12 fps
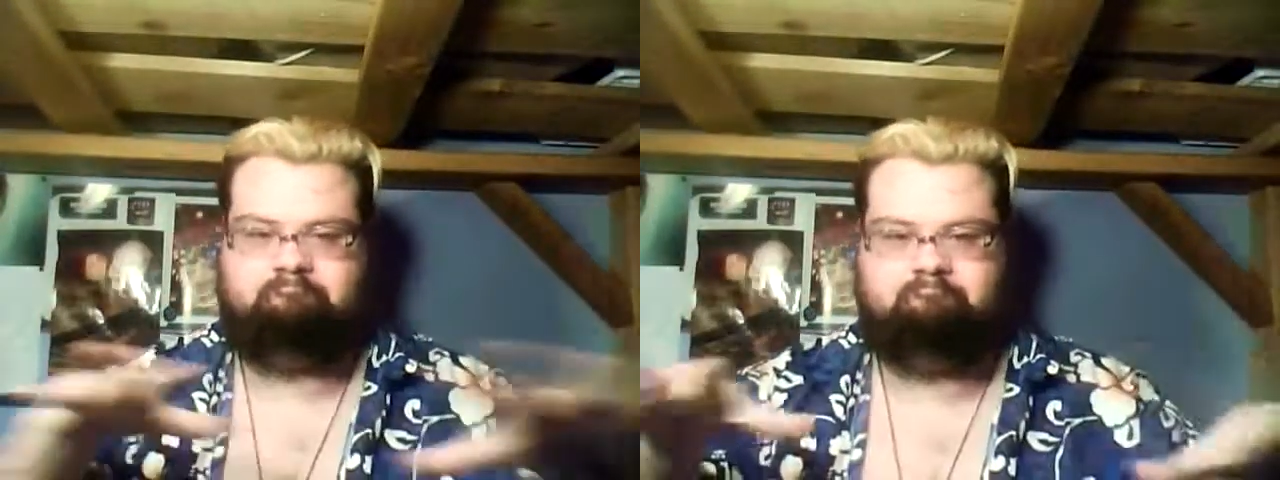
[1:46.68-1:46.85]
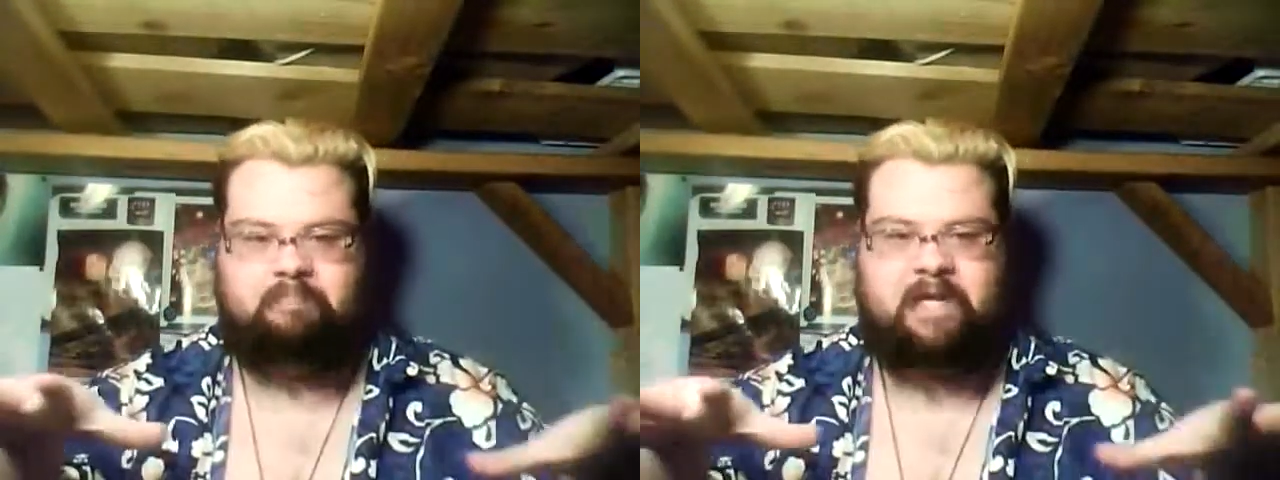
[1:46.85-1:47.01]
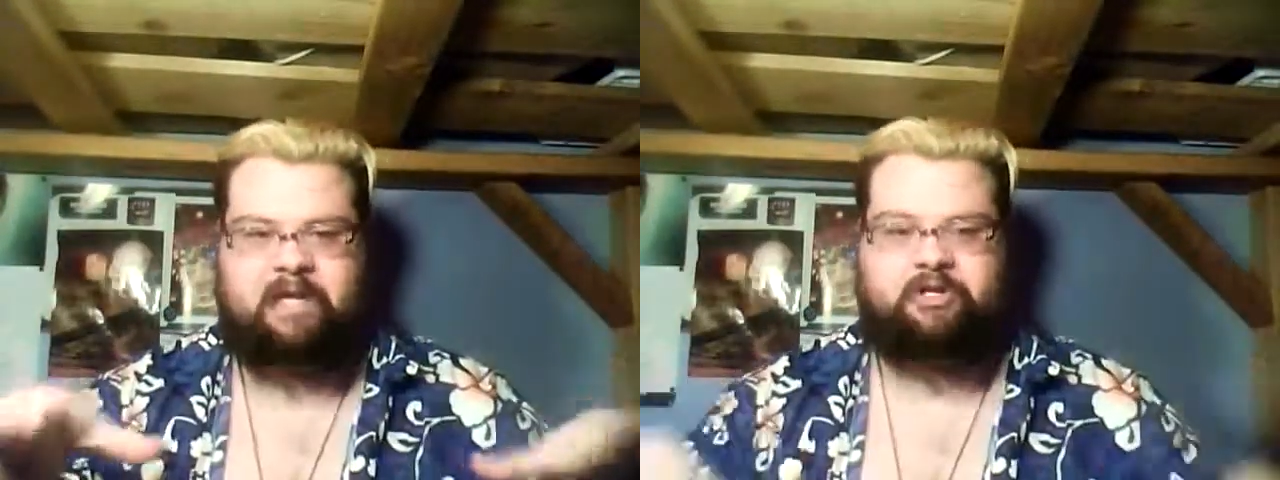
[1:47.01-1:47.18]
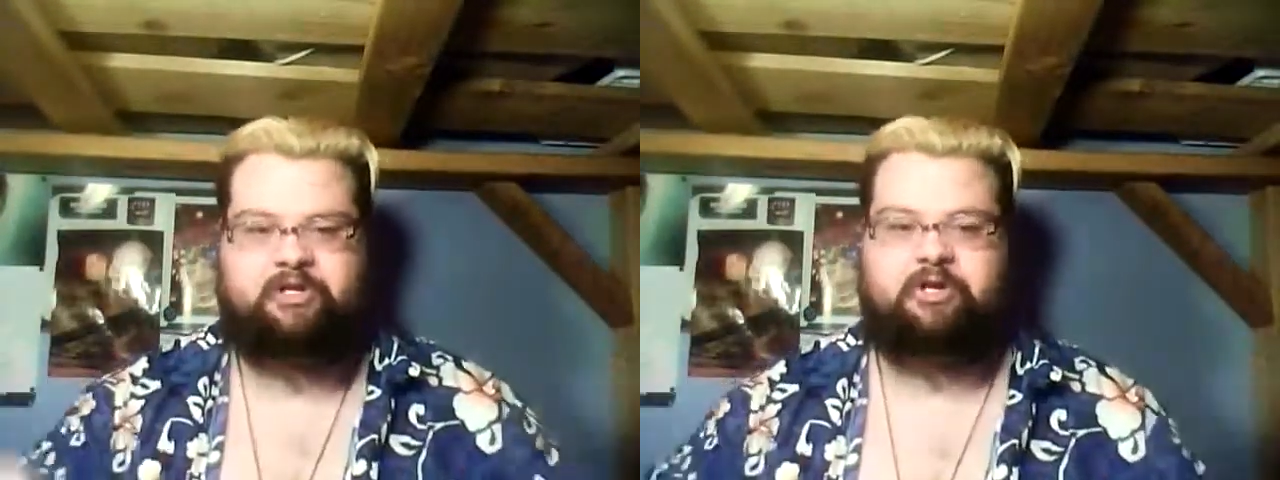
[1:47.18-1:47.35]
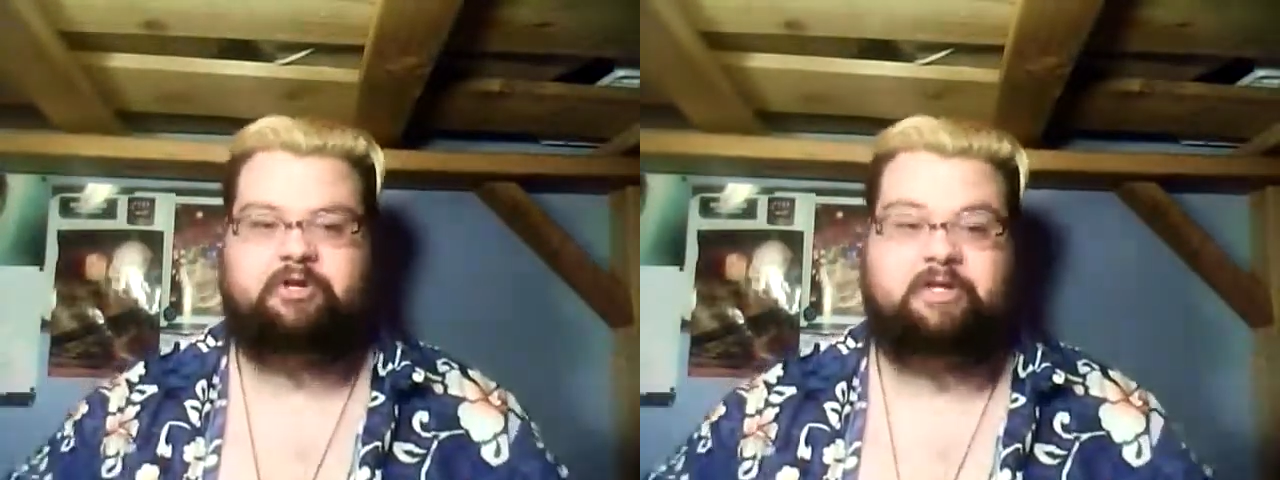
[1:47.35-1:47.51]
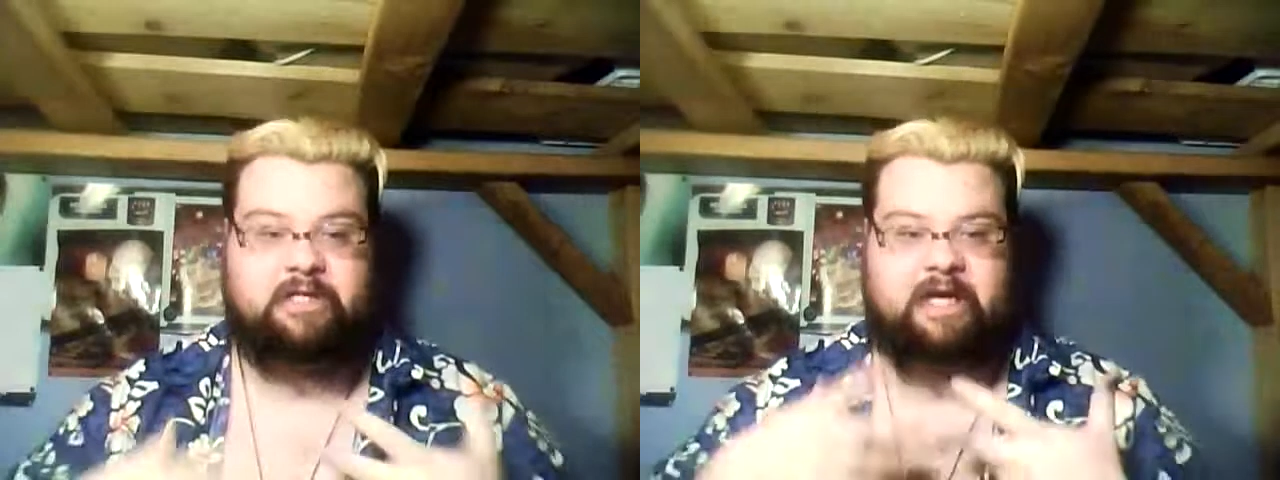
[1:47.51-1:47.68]

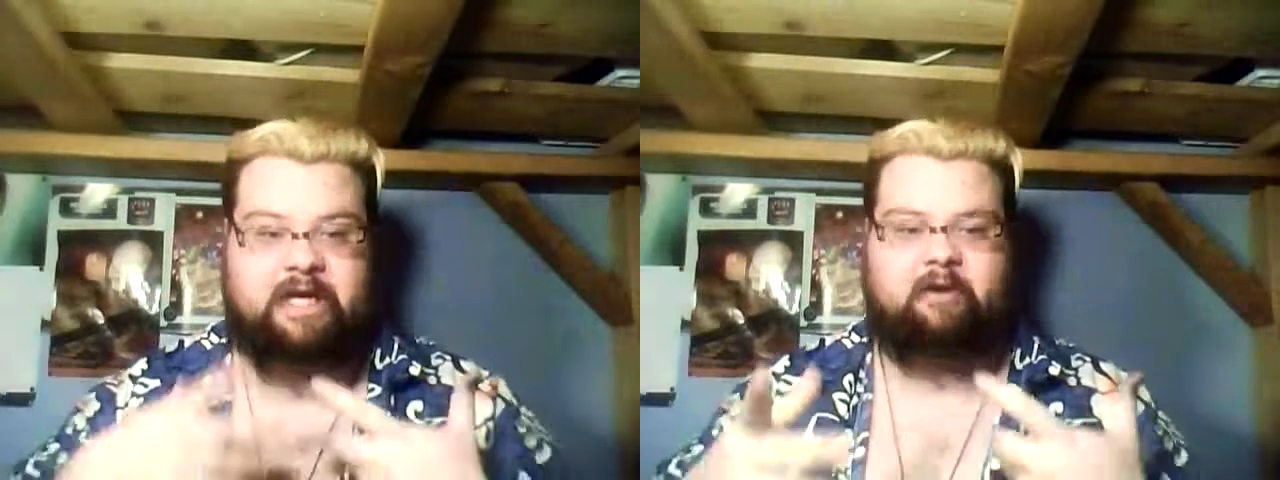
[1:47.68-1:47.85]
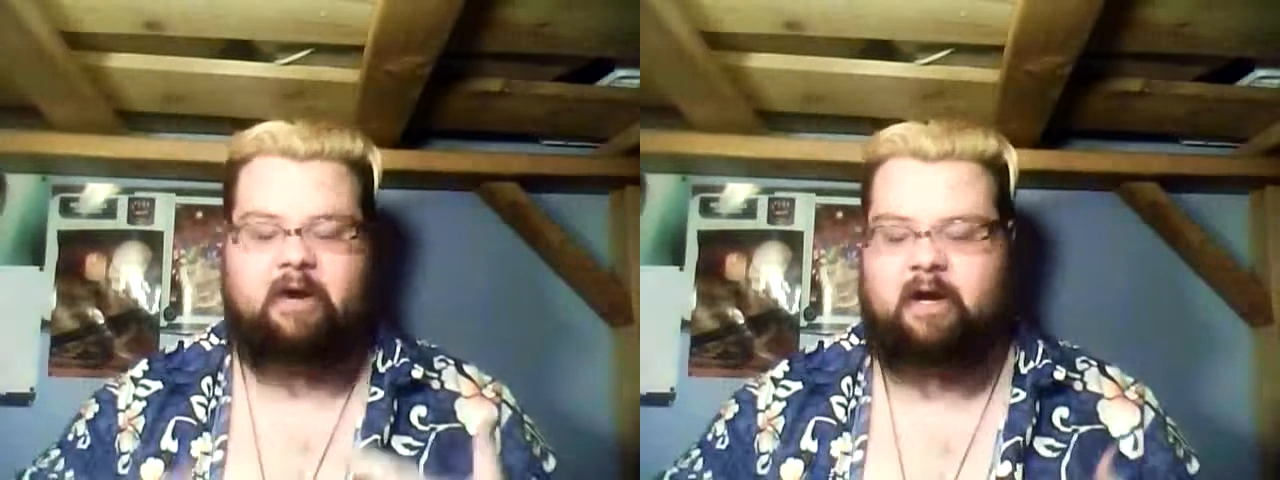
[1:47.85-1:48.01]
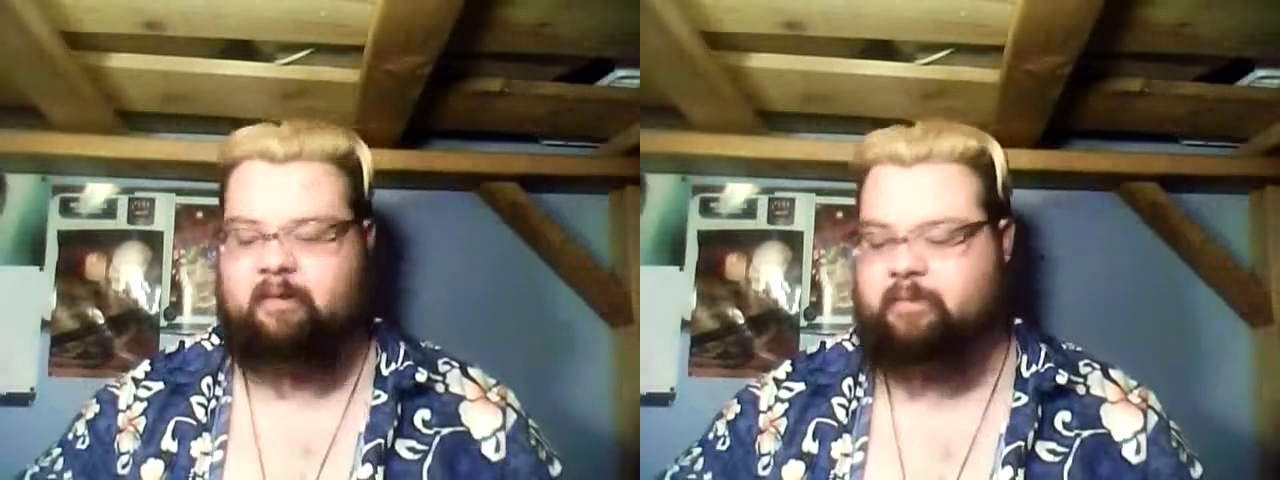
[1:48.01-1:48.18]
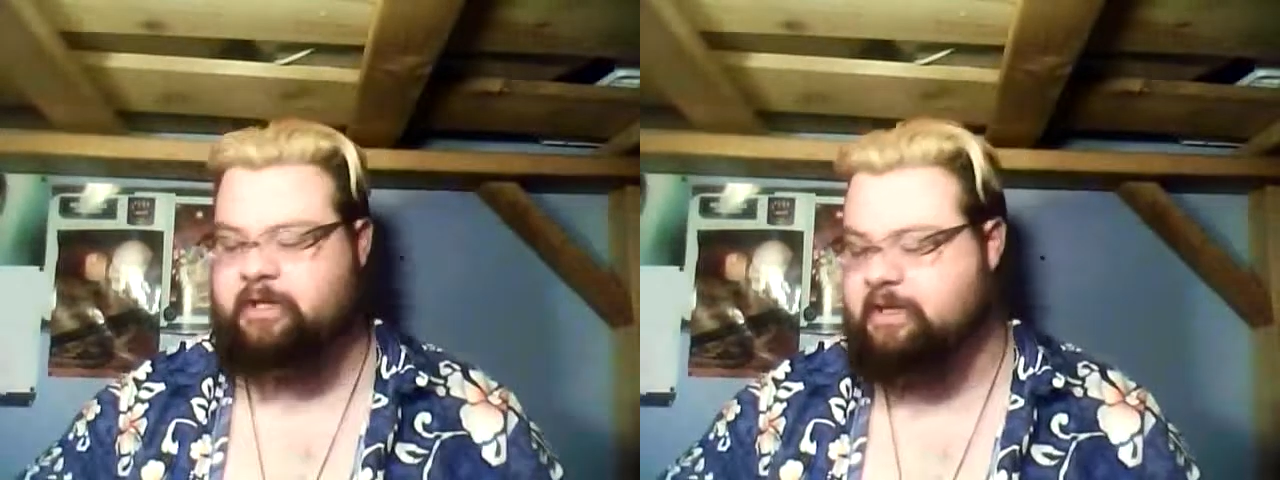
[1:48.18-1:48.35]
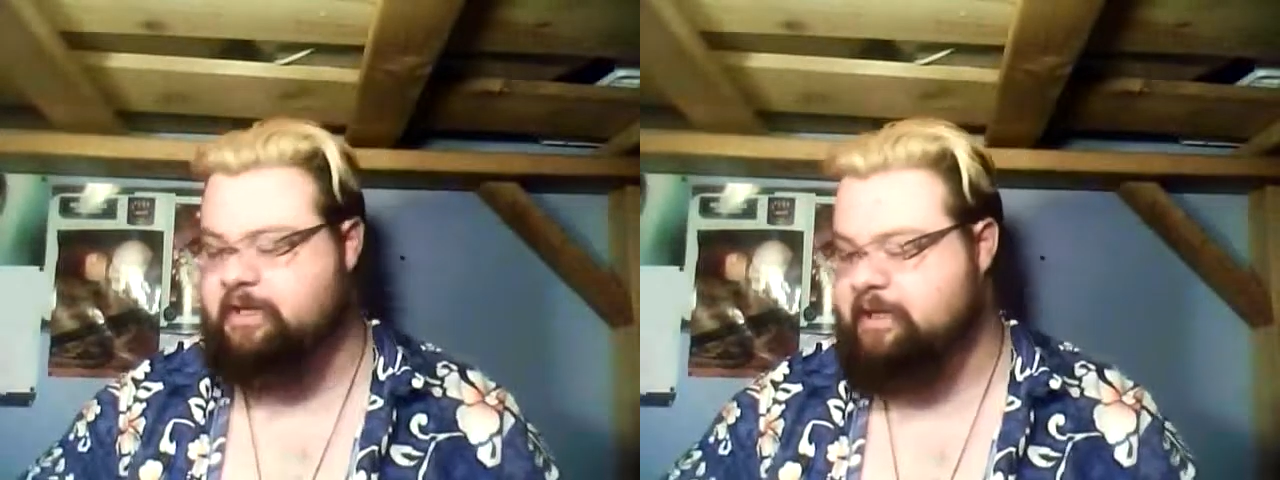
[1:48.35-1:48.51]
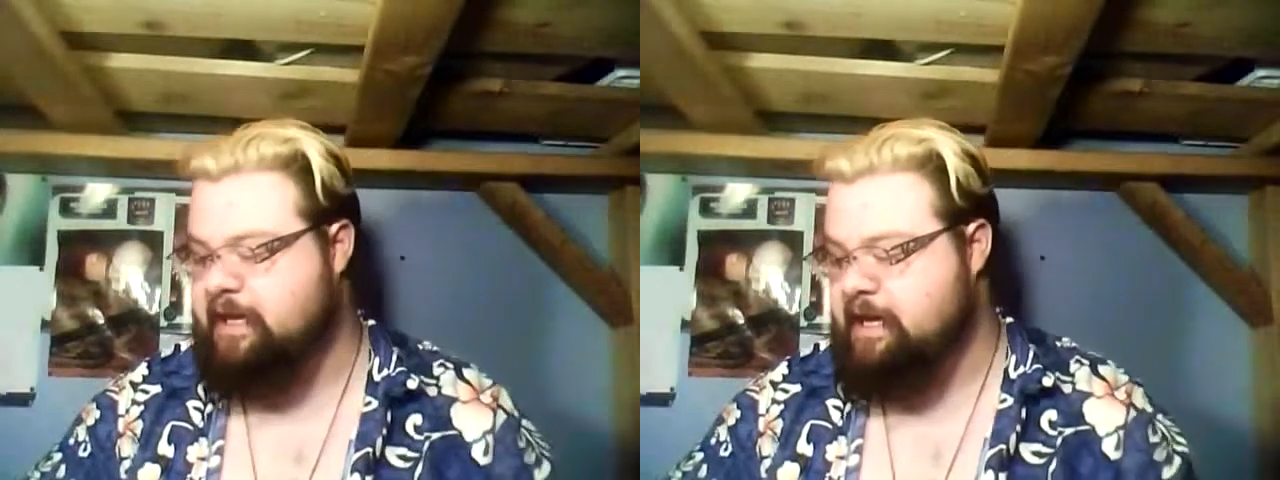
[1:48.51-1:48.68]
miniatures and
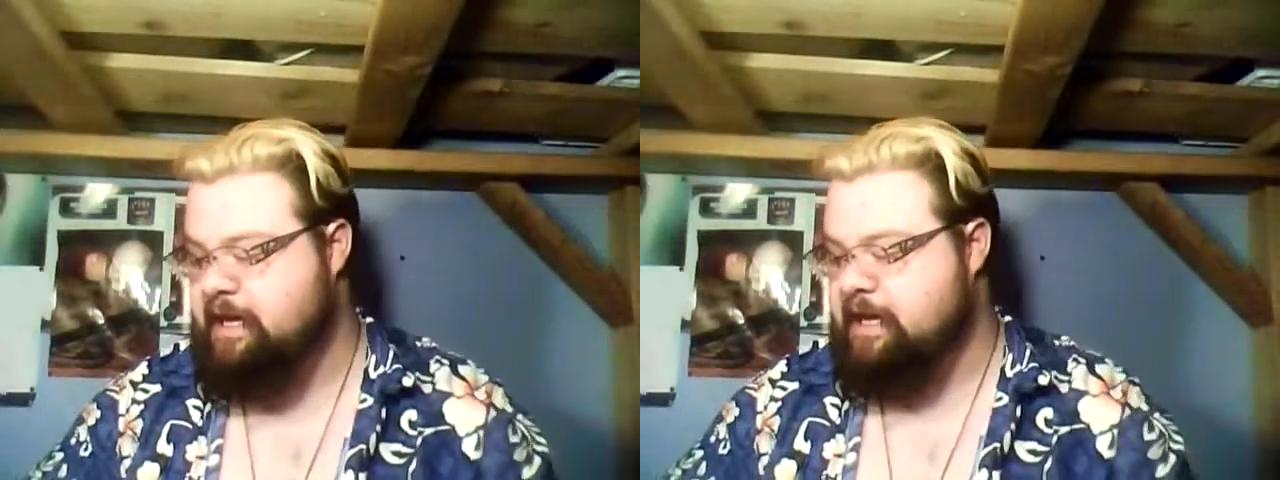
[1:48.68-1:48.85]
dioramas,